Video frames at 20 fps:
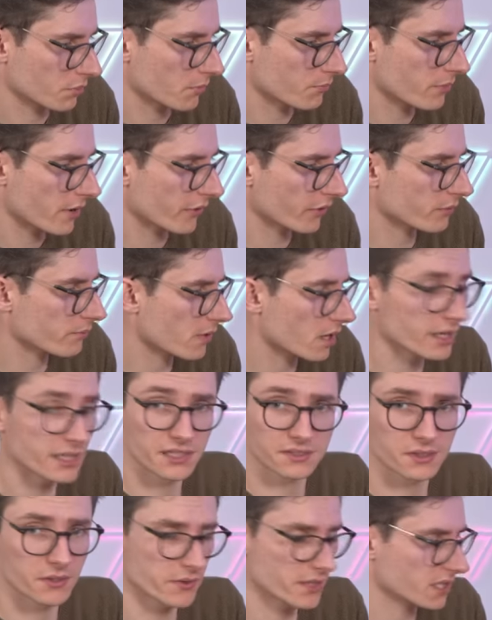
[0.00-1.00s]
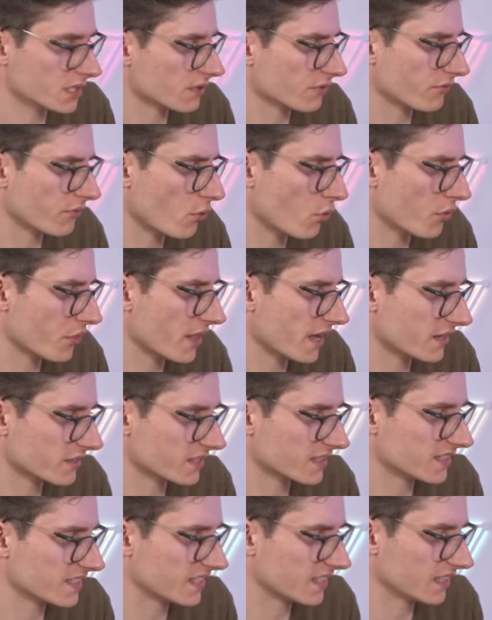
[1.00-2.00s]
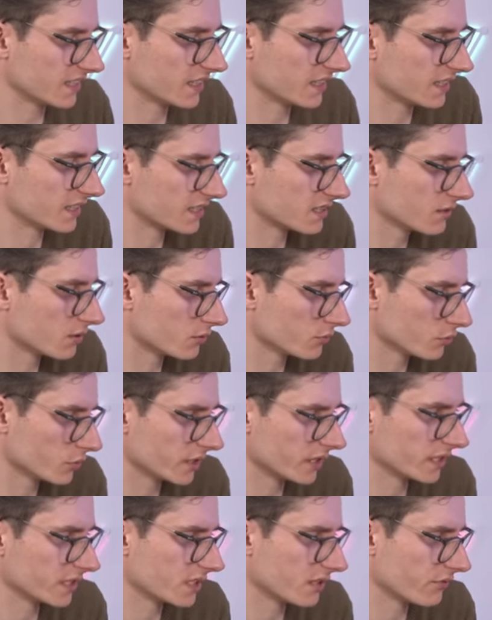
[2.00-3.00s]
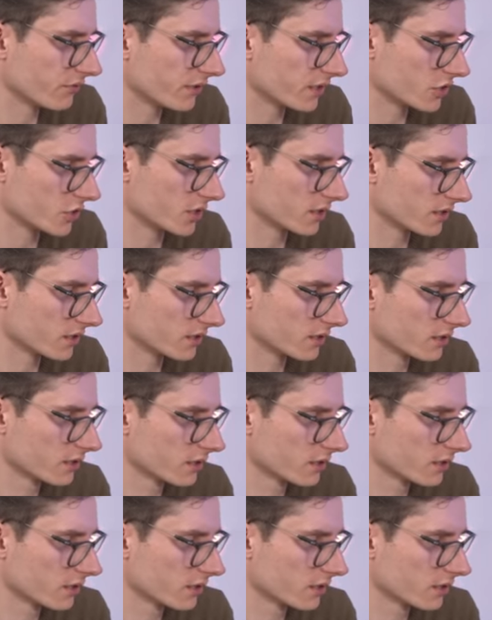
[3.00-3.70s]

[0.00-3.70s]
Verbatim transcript: but bear in mind that this 4000D is not really sufficient